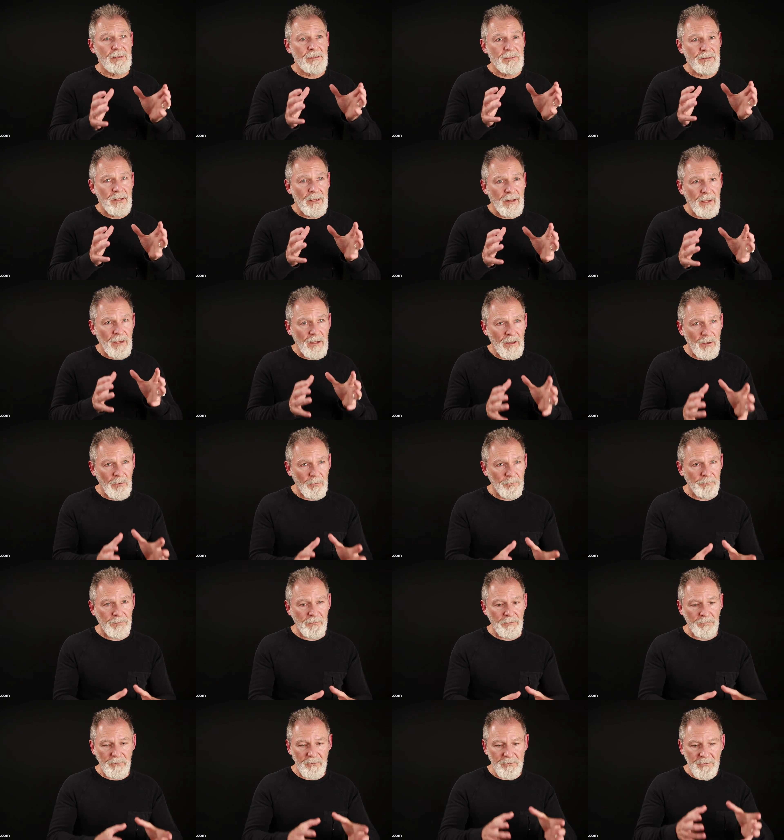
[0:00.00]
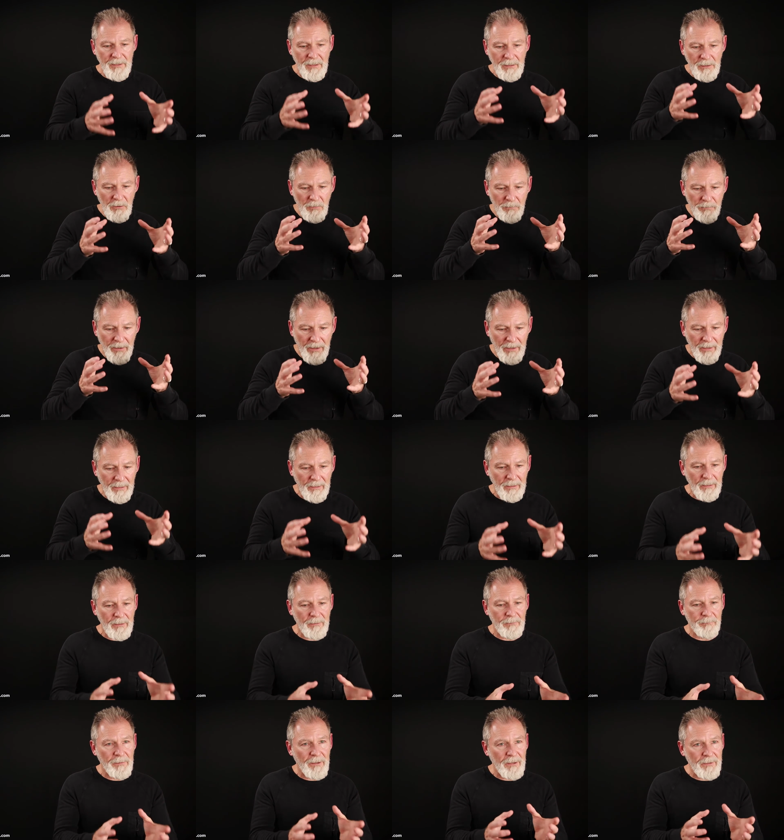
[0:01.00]
to help you, to take you
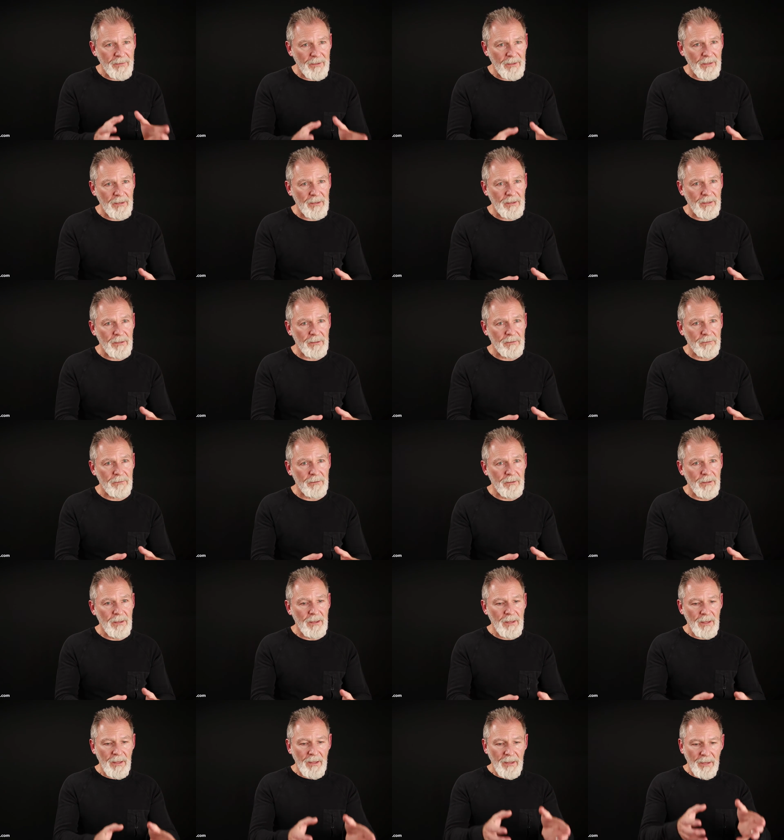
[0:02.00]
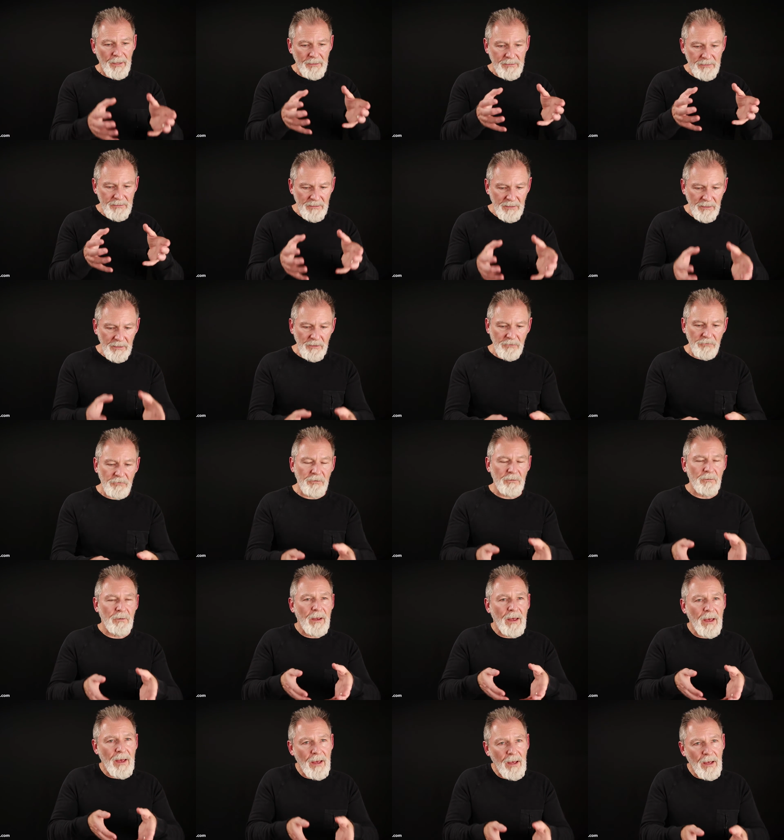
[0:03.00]
by the hand and teach you
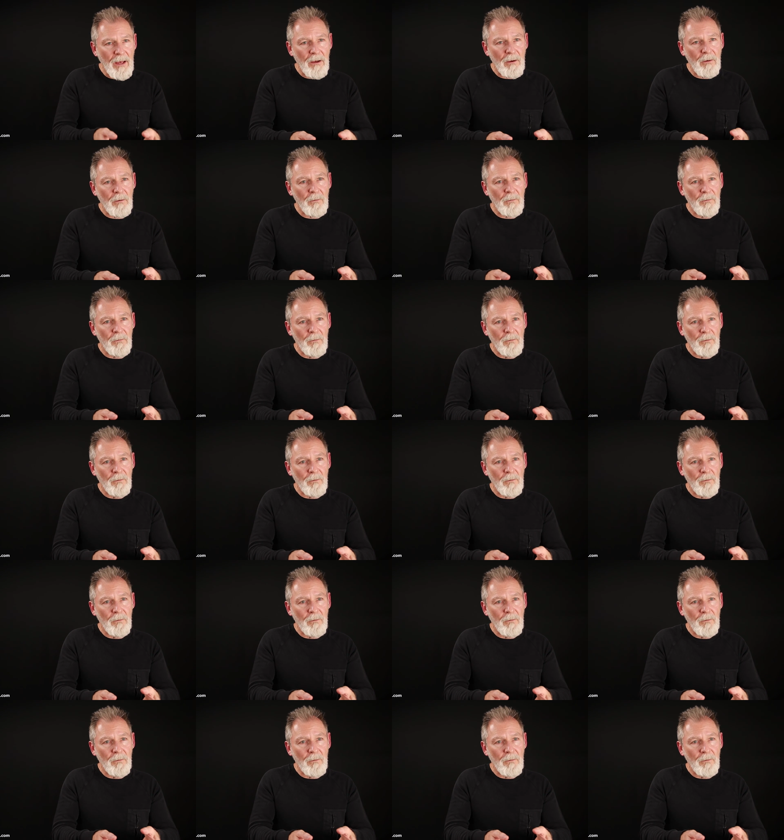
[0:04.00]
how